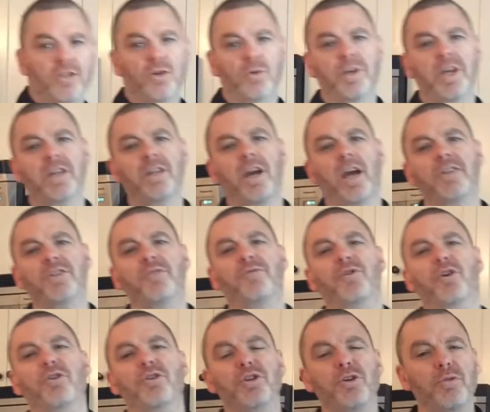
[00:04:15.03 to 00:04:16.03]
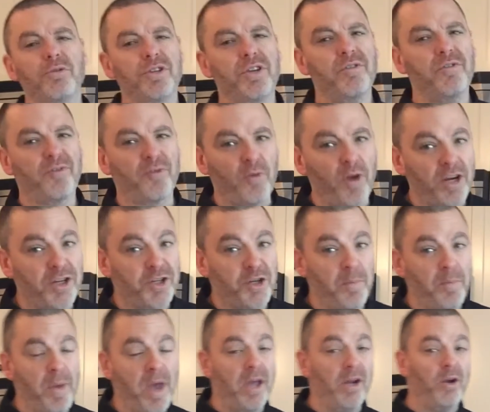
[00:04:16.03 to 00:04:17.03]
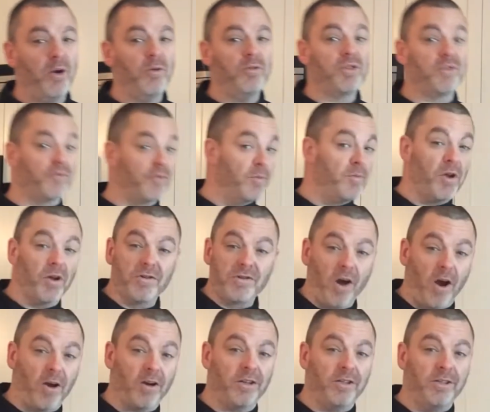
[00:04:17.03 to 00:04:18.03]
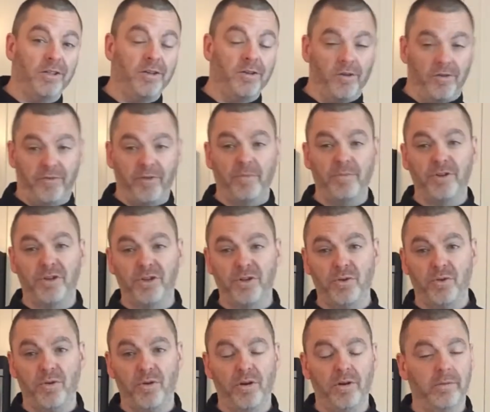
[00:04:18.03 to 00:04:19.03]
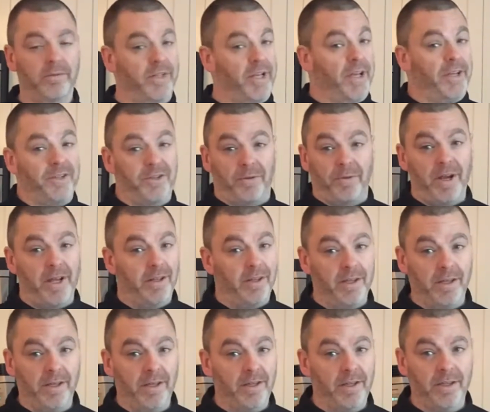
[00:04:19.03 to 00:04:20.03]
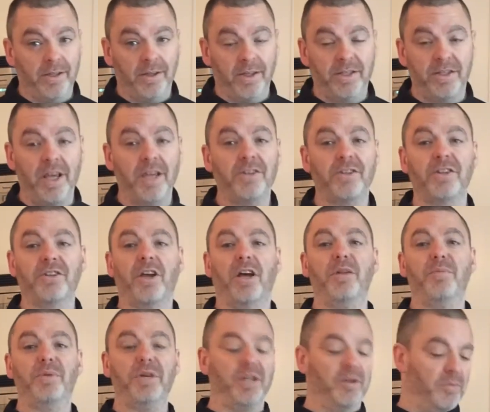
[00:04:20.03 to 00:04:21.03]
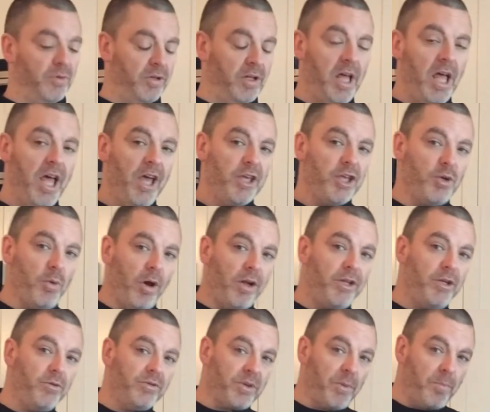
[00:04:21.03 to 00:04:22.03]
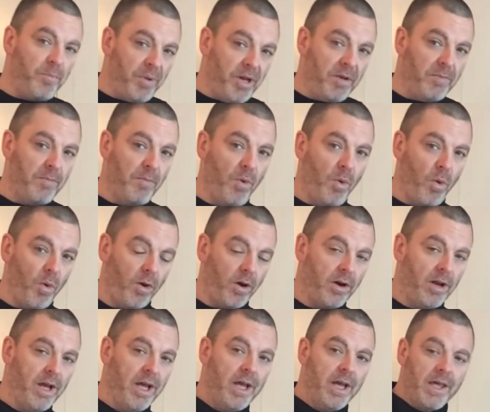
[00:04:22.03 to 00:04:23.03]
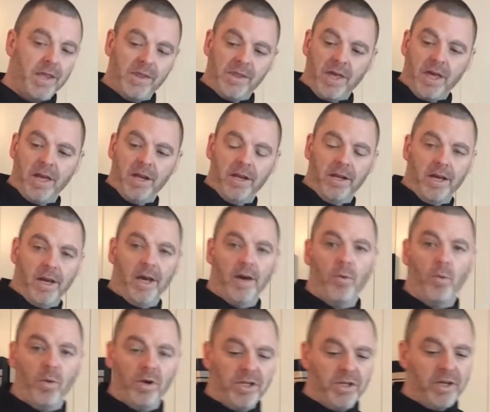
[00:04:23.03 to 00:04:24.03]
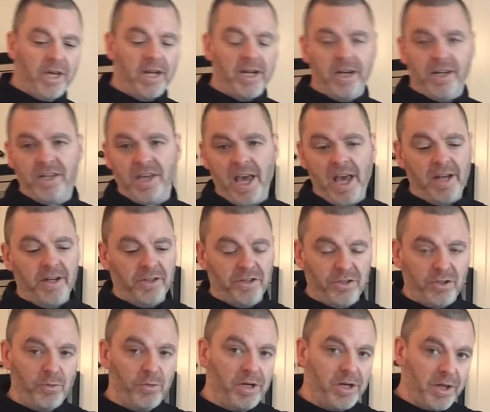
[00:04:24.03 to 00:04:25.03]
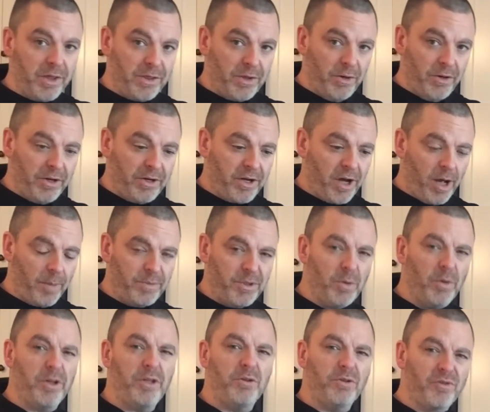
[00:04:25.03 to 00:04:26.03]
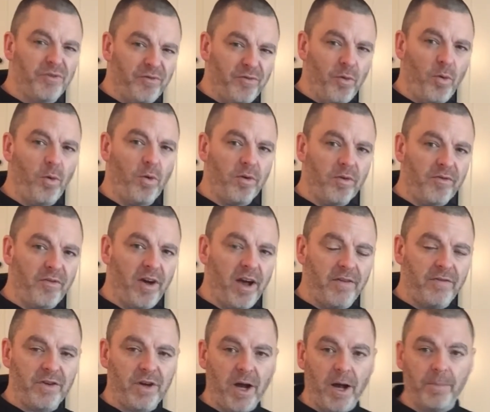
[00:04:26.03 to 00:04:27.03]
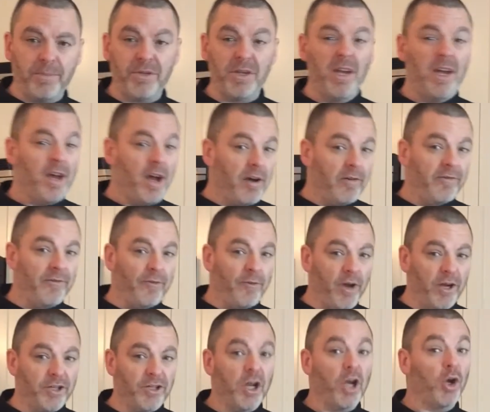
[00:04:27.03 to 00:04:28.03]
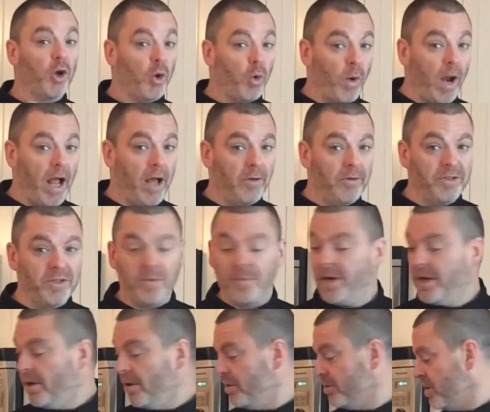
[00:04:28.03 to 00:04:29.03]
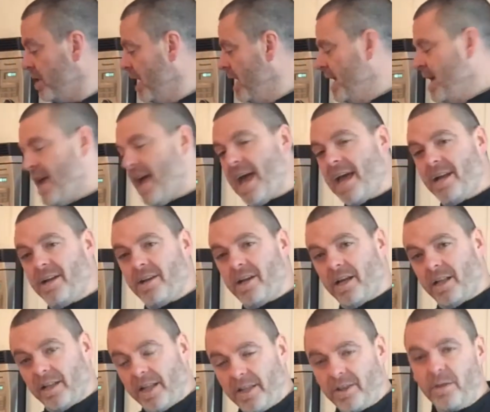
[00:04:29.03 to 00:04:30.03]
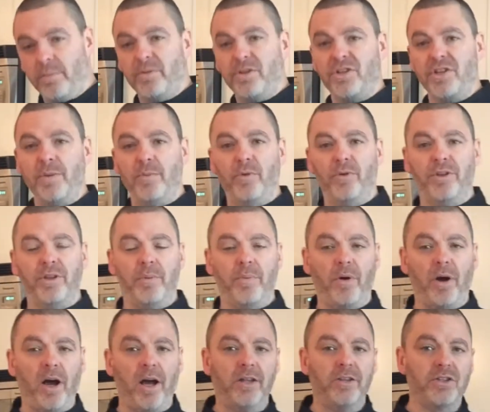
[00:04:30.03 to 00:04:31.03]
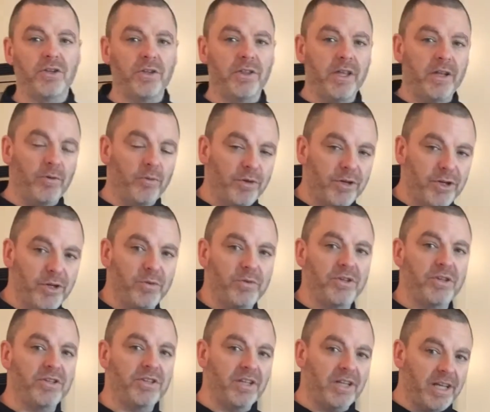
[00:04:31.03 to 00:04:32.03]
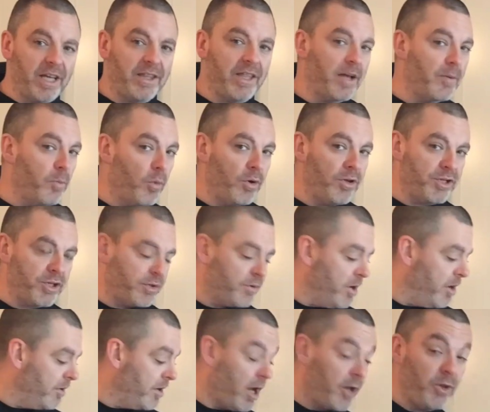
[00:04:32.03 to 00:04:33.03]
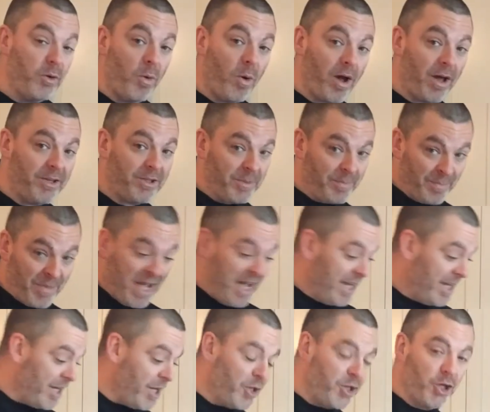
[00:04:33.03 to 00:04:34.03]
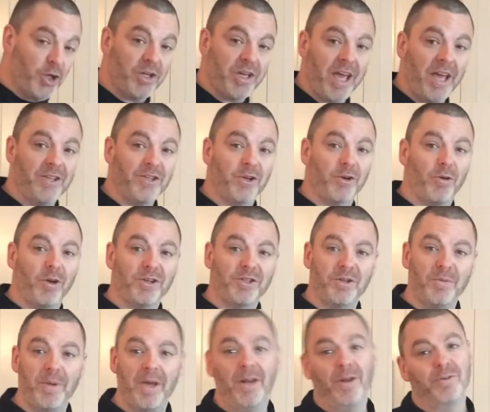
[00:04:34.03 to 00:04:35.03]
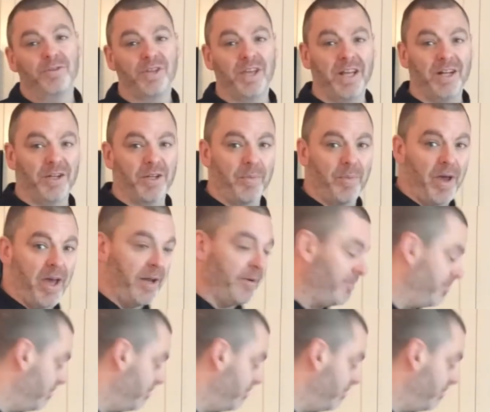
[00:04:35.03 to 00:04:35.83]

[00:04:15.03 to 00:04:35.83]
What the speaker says: So again, guys, if you're using fresh tomatoes from your garden or from the store, it tastes great. The taste is unbeatable. You want to use a bit more than what you get in a can is 3 1/3 cups. You want to use 4 or 5 cups of fresh ground tomatoes and let them simmer in the pot so that it reduces and get that moisture out. Otherwise, get your cans of crushed tomatoes into the pan.